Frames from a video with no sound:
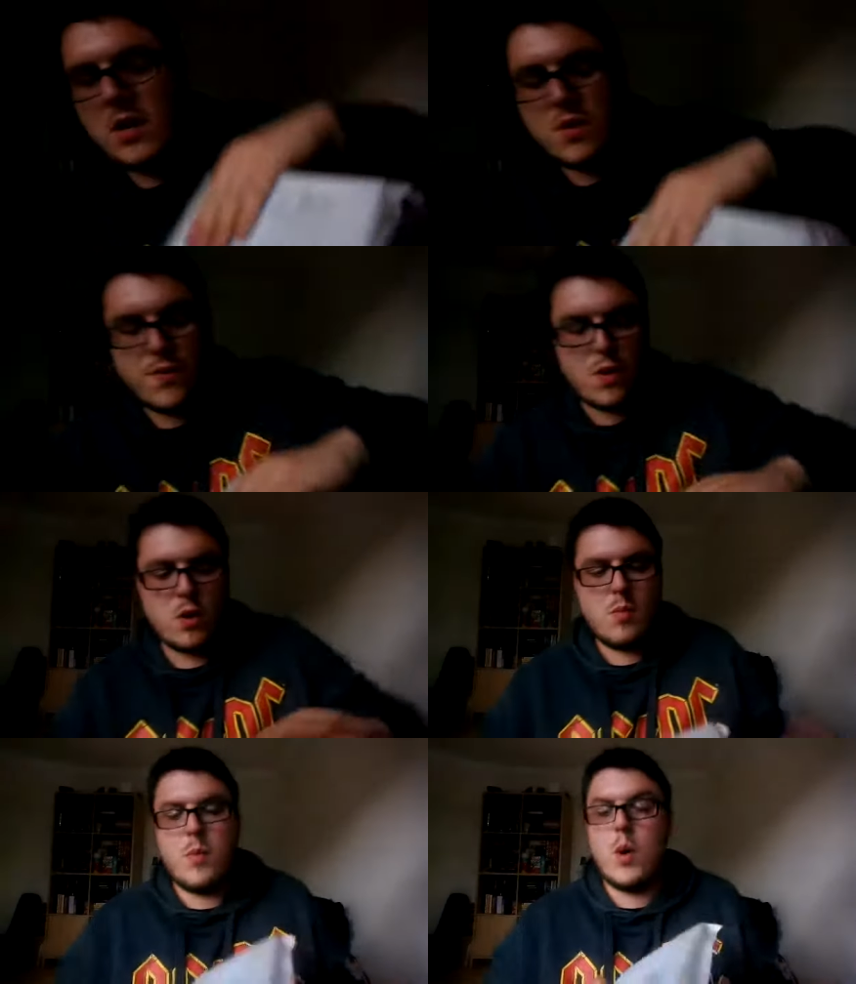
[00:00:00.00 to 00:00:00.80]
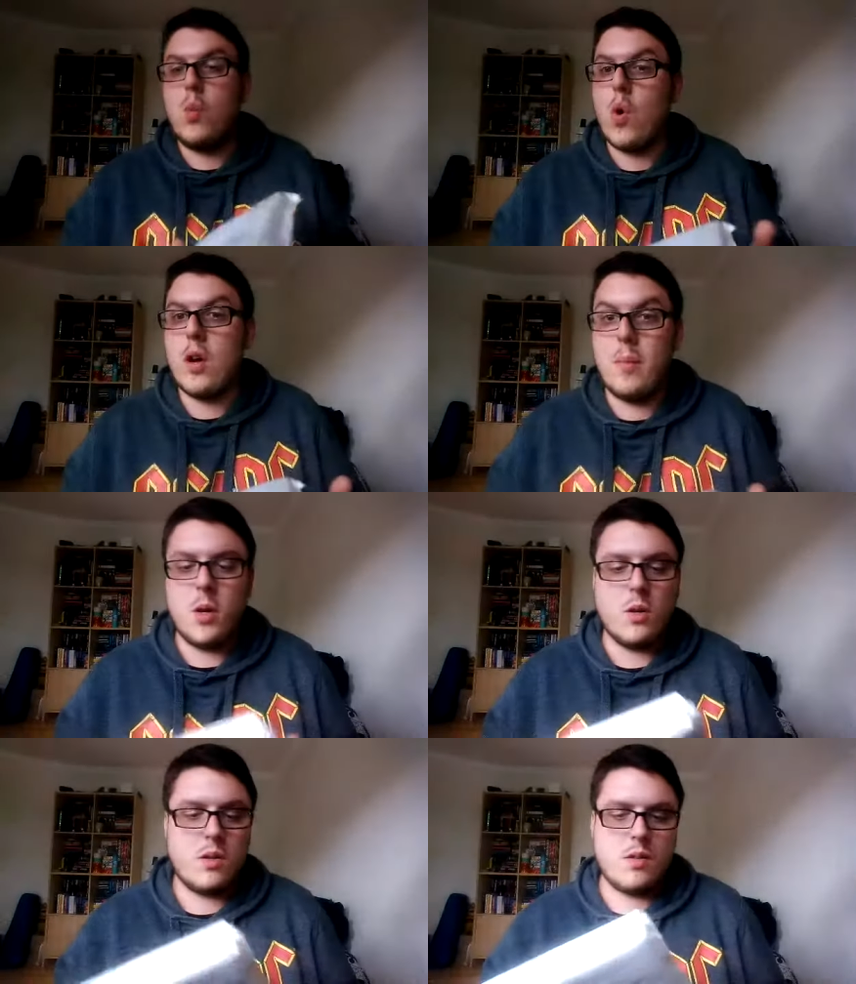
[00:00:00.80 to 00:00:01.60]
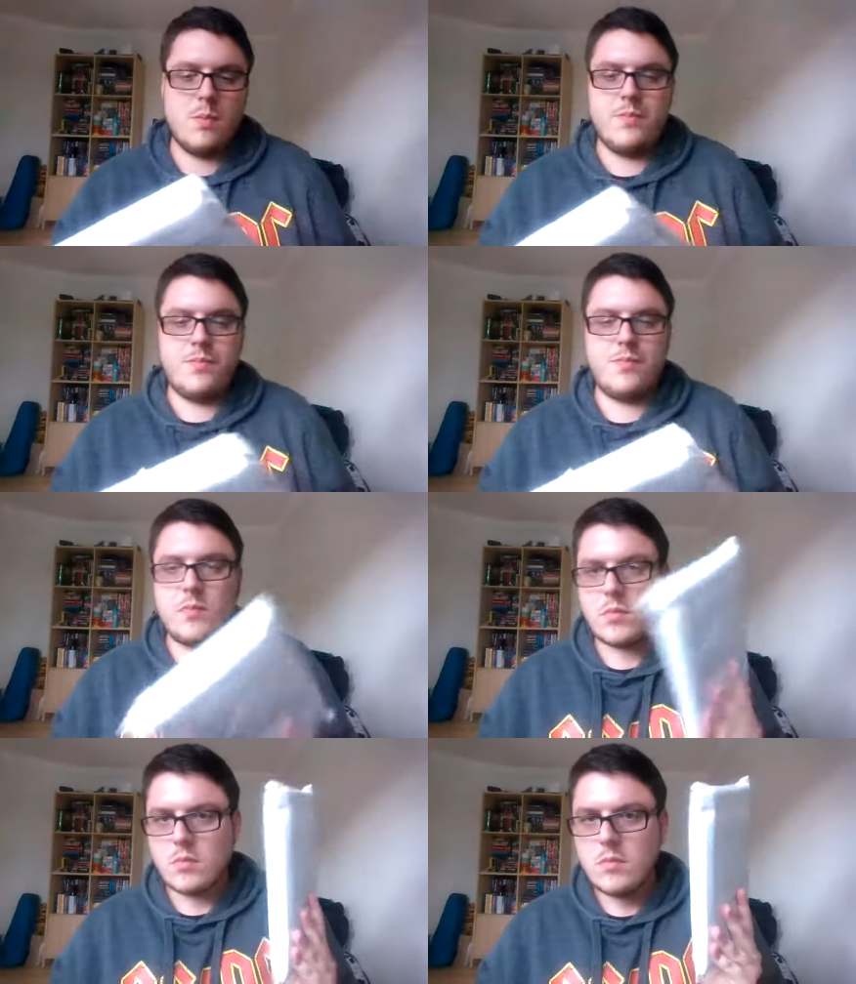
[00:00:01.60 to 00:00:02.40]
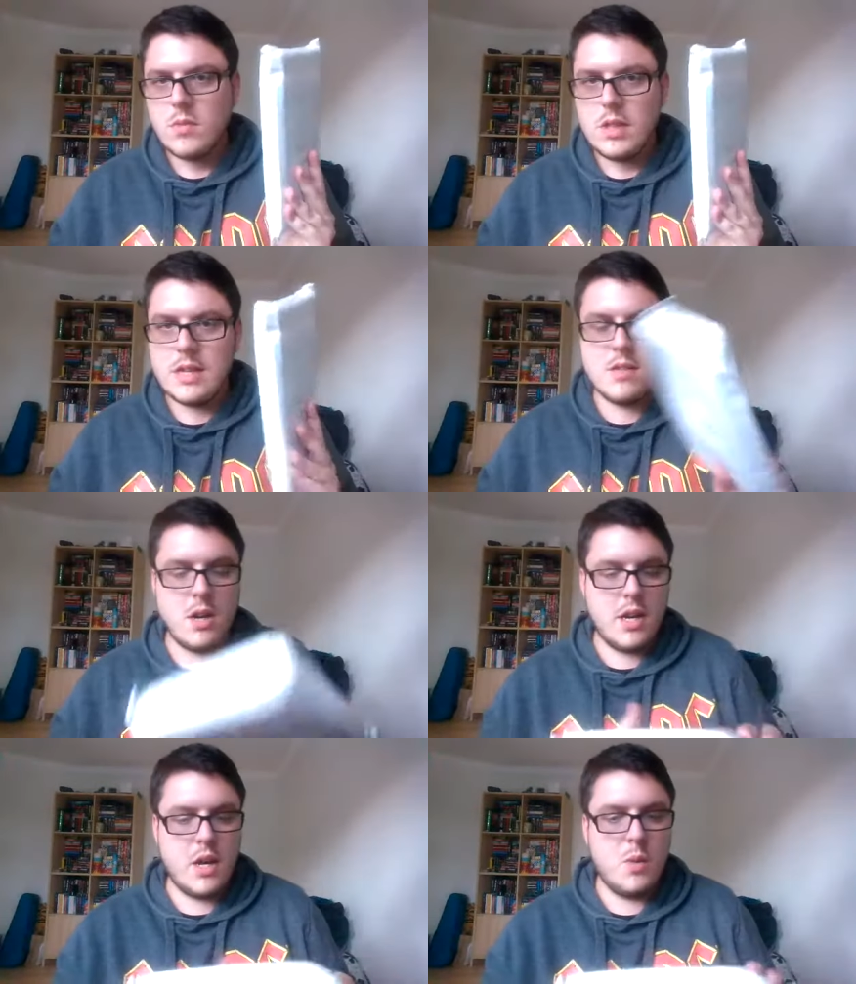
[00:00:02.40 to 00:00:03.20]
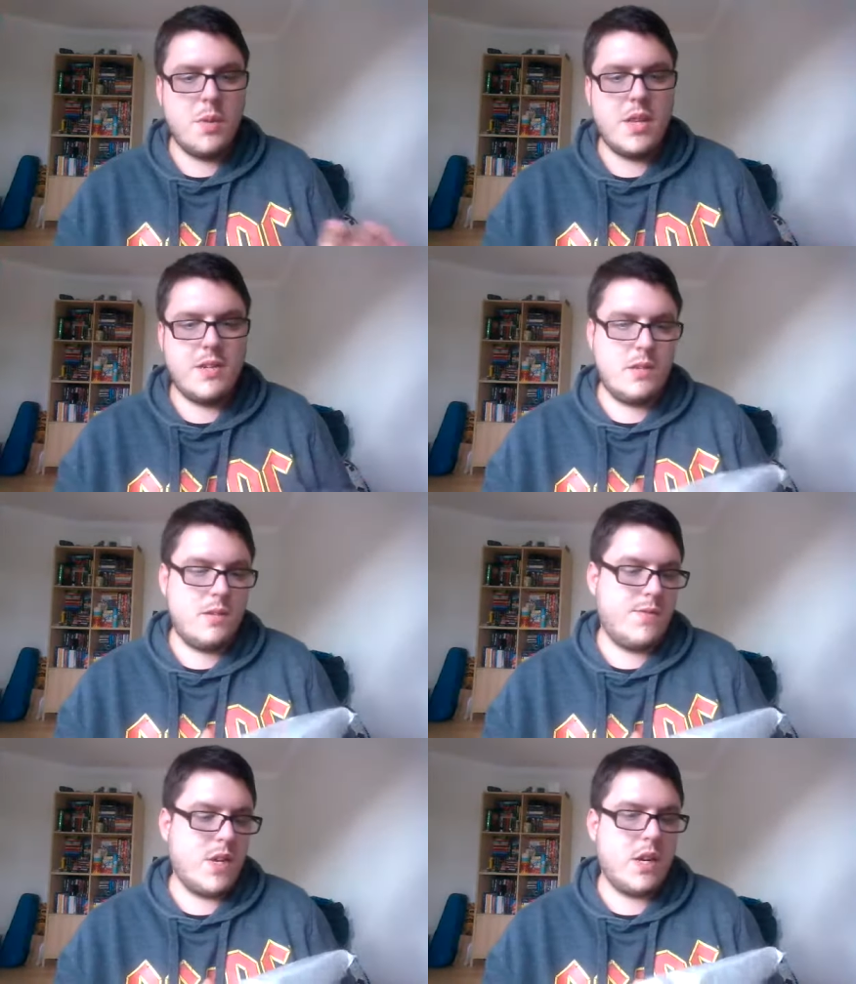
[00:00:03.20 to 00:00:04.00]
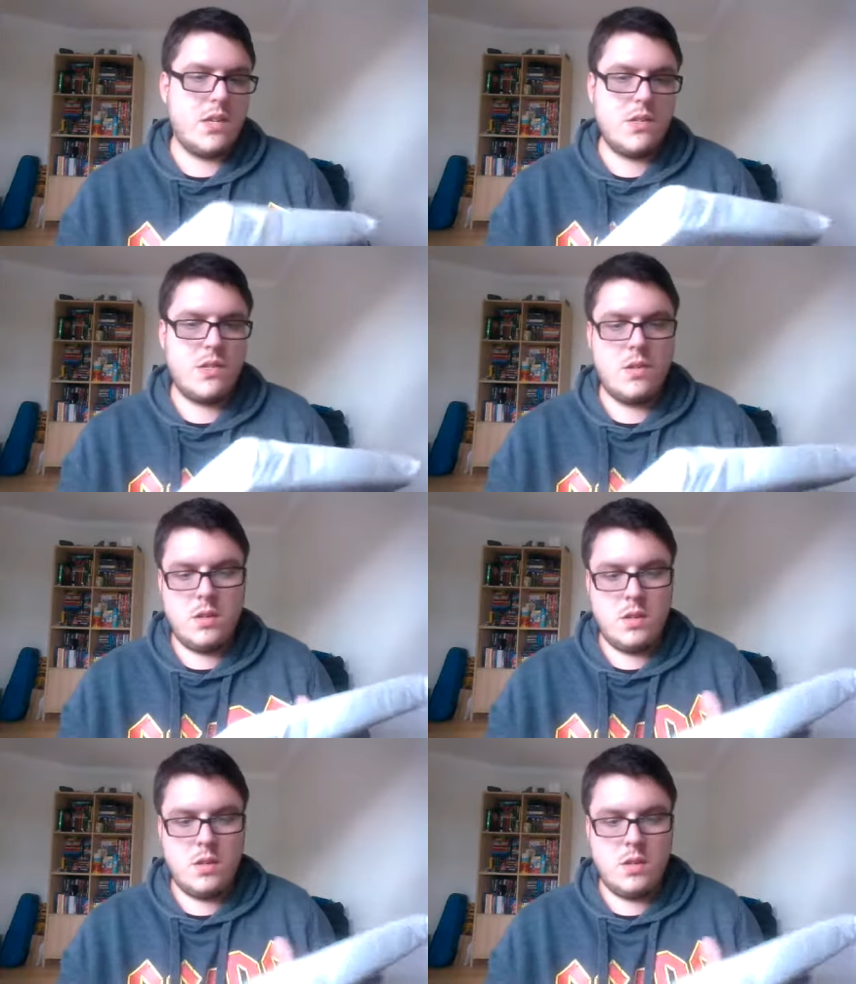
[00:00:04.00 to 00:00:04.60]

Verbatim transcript: It's from Walker Books. So I'm going to open this first.